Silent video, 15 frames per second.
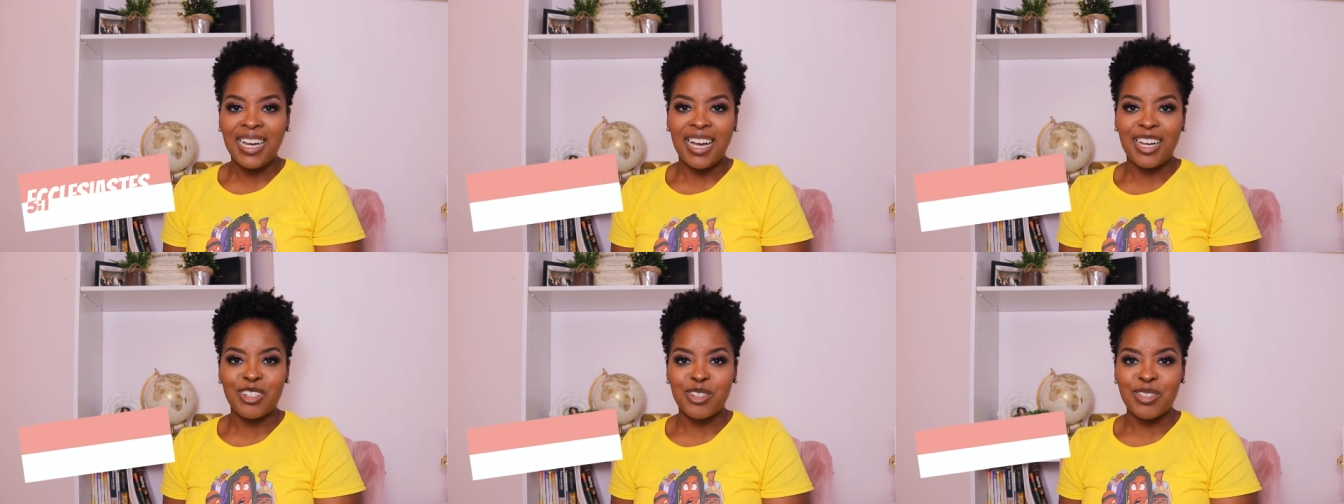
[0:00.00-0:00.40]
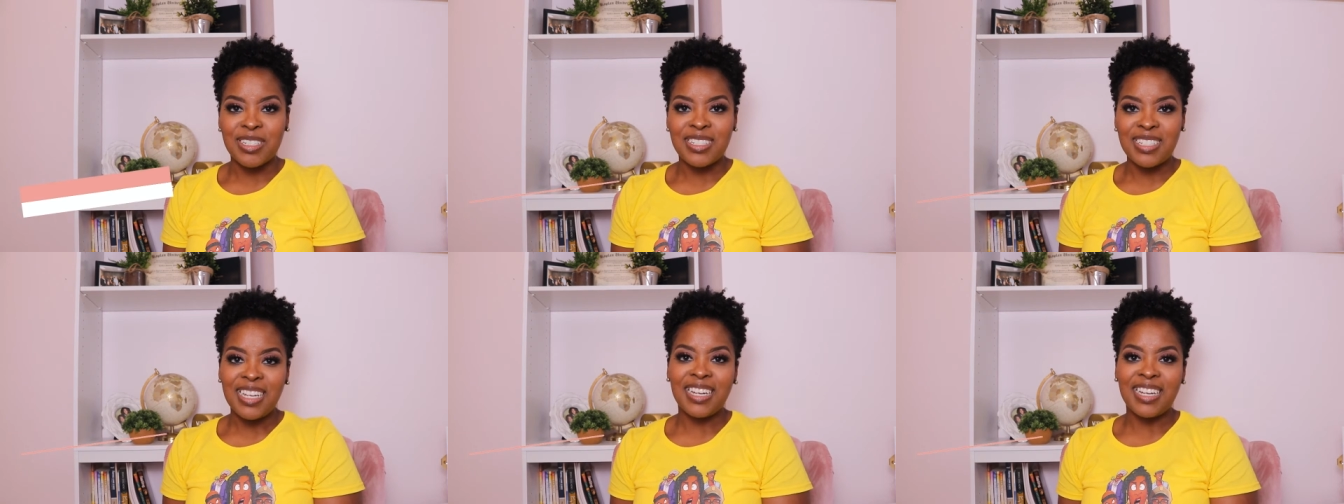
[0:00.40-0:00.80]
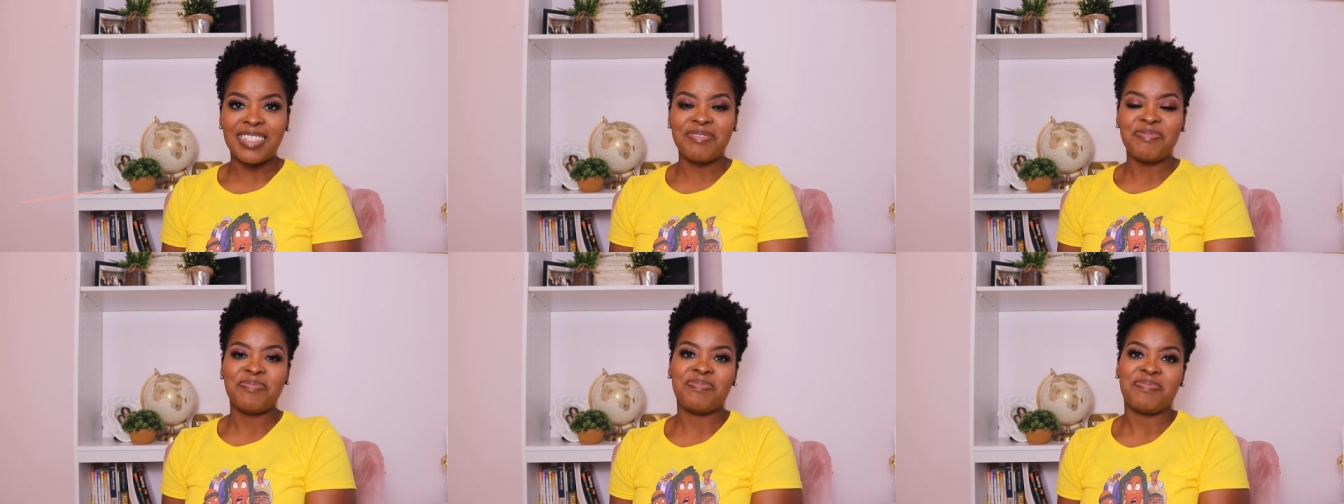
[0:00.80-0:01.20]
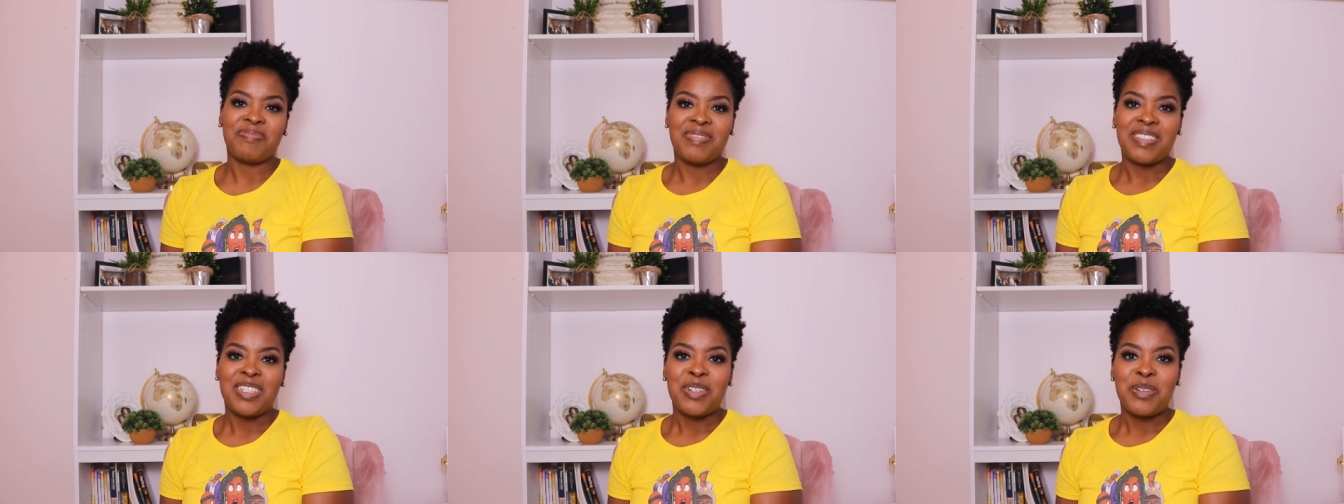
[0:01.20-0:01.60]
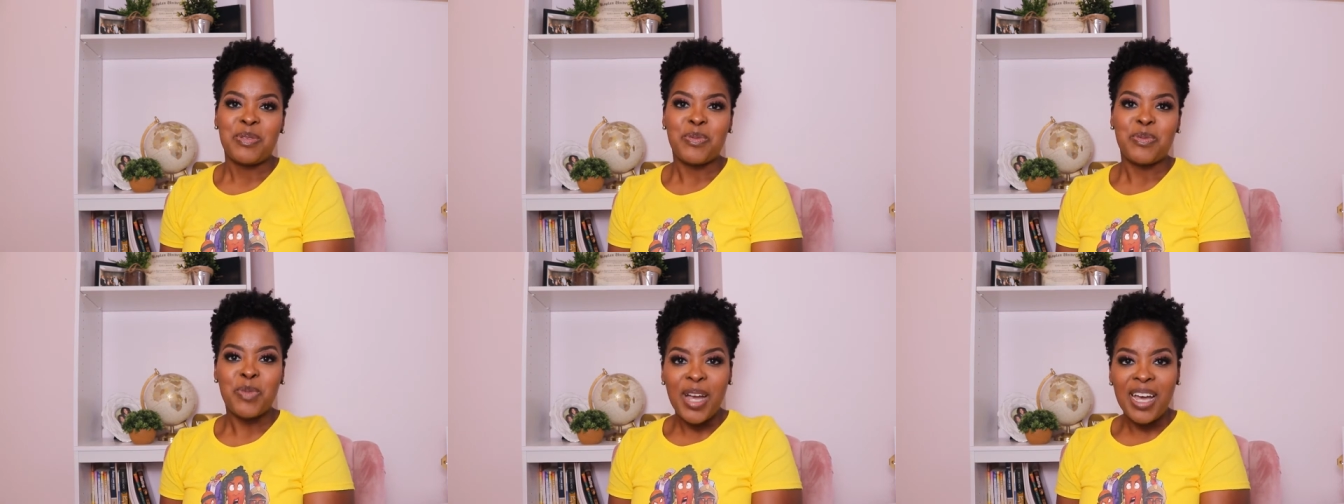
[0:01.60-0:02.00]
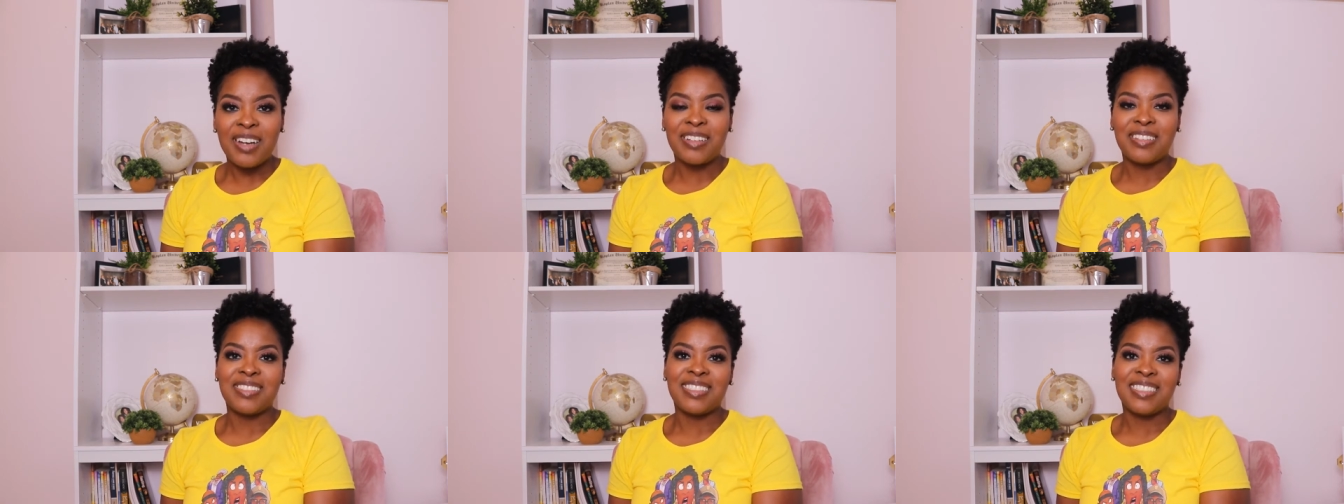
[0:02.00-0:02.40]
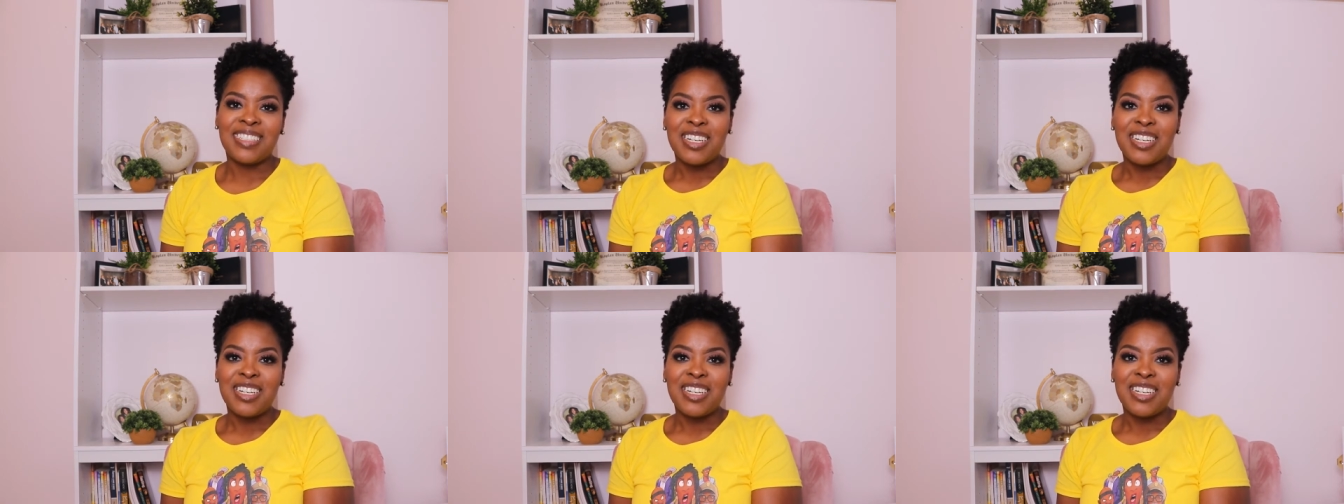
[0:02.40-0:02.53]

under the sun. Well,